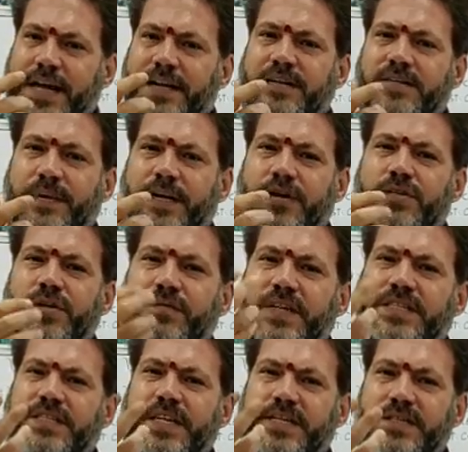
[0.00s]
that is because of
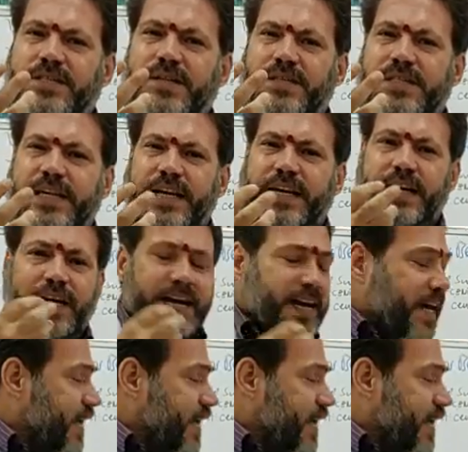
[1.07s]
the sensory